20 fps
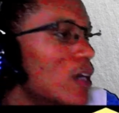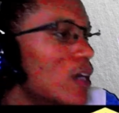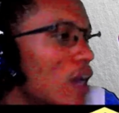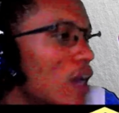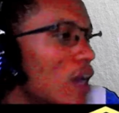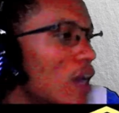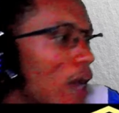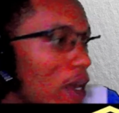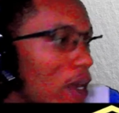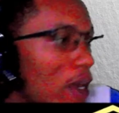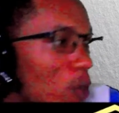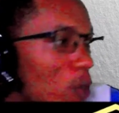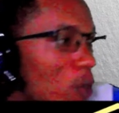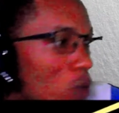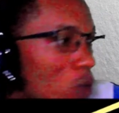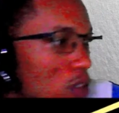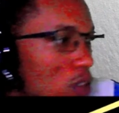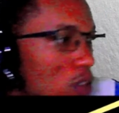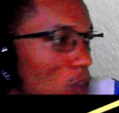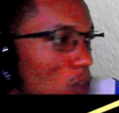and they want
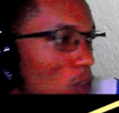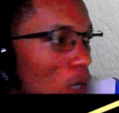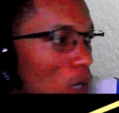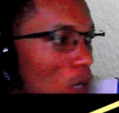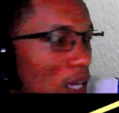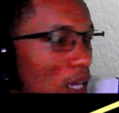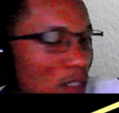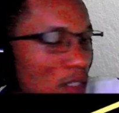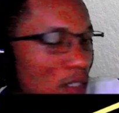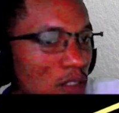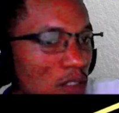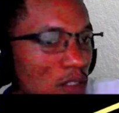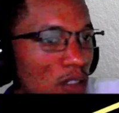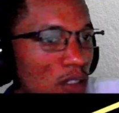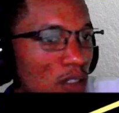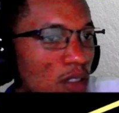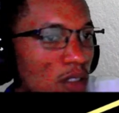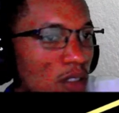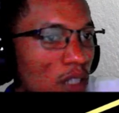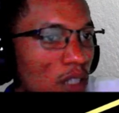our answer
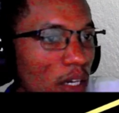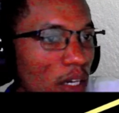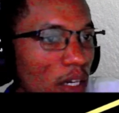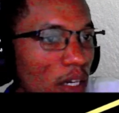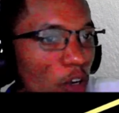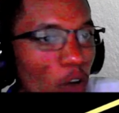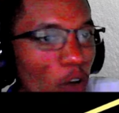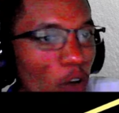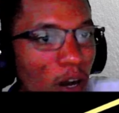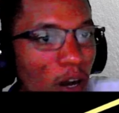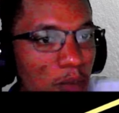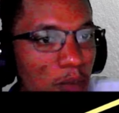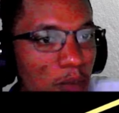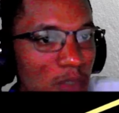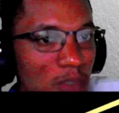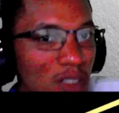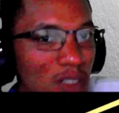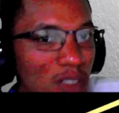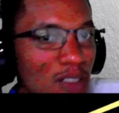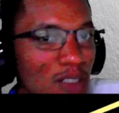in
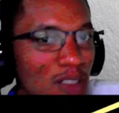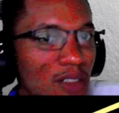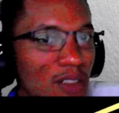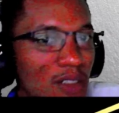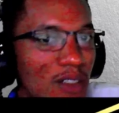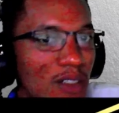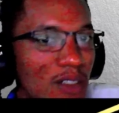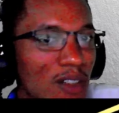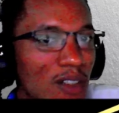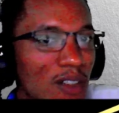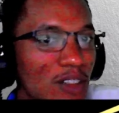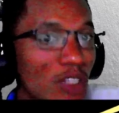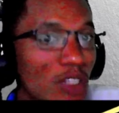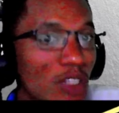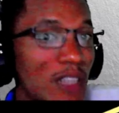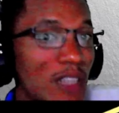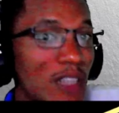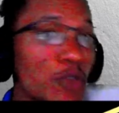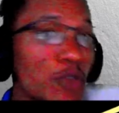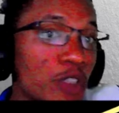grams. So that's the
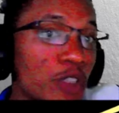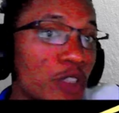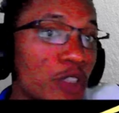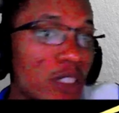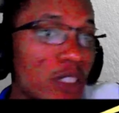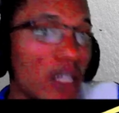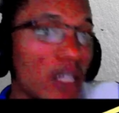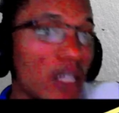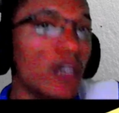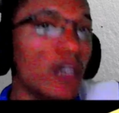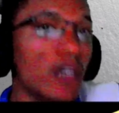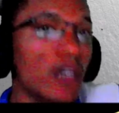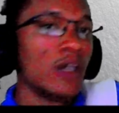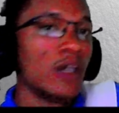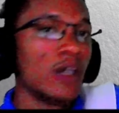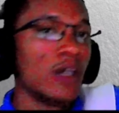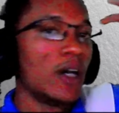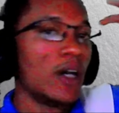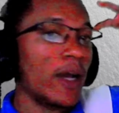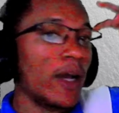first thing
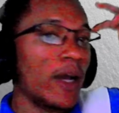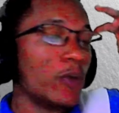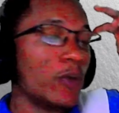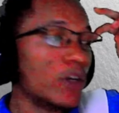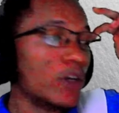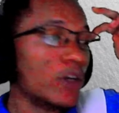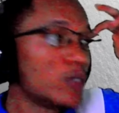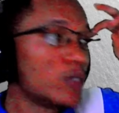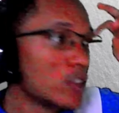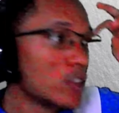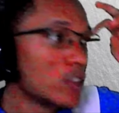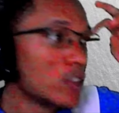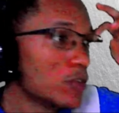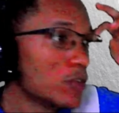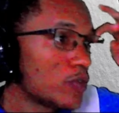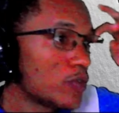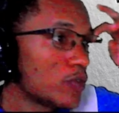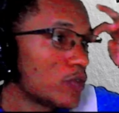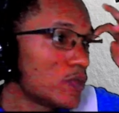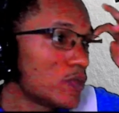I would observe
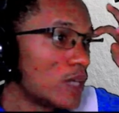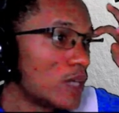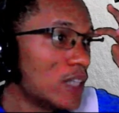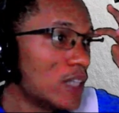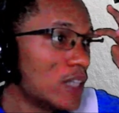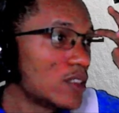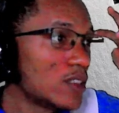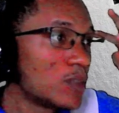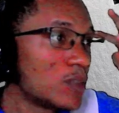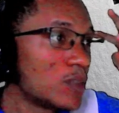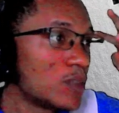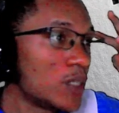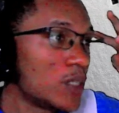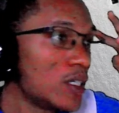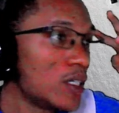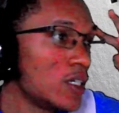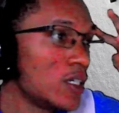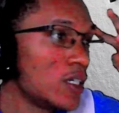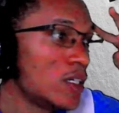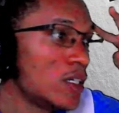and to
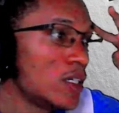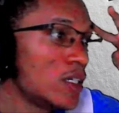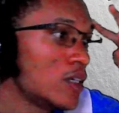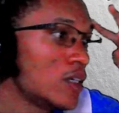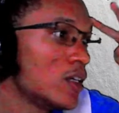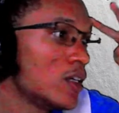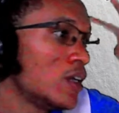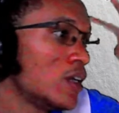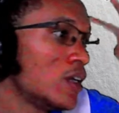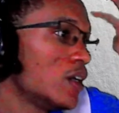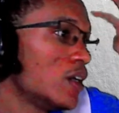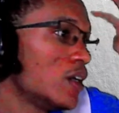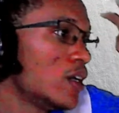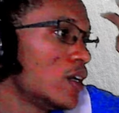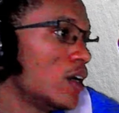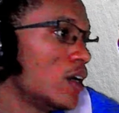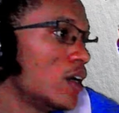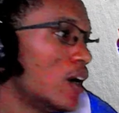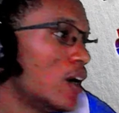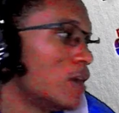be
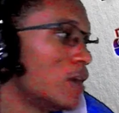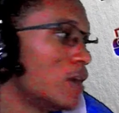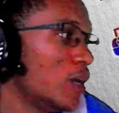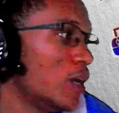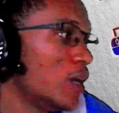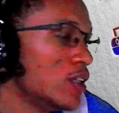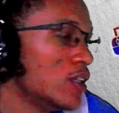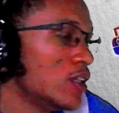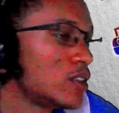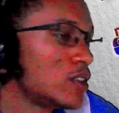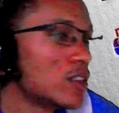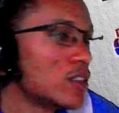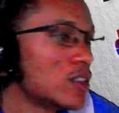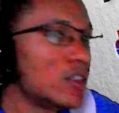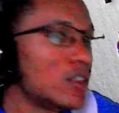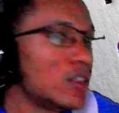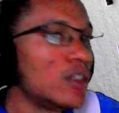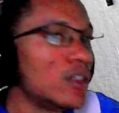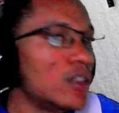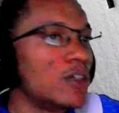a little
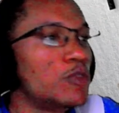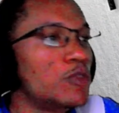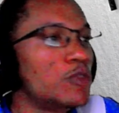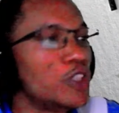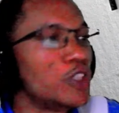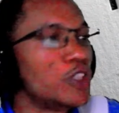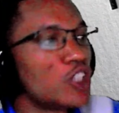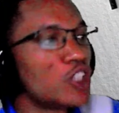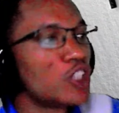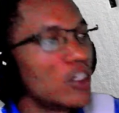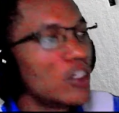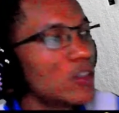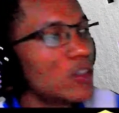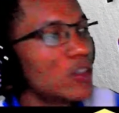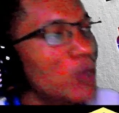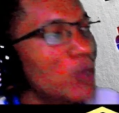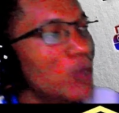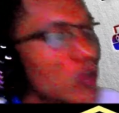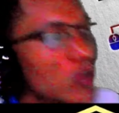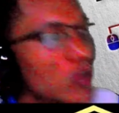vigilant
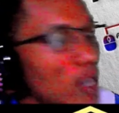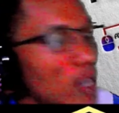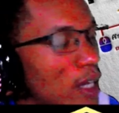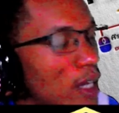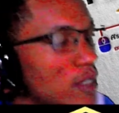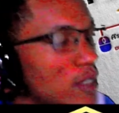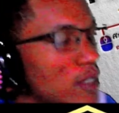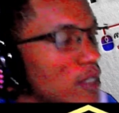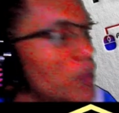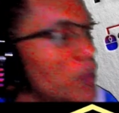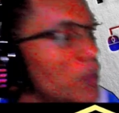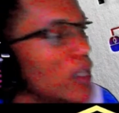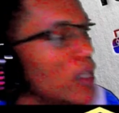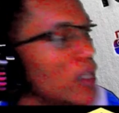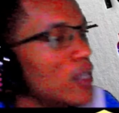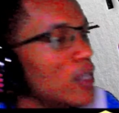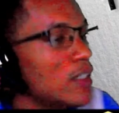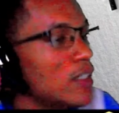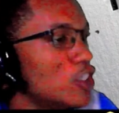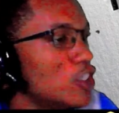about and to pay
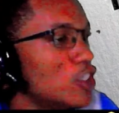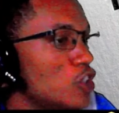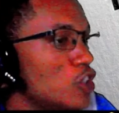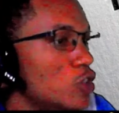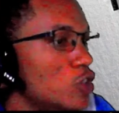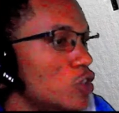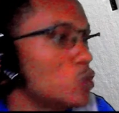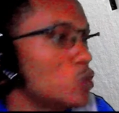attention to.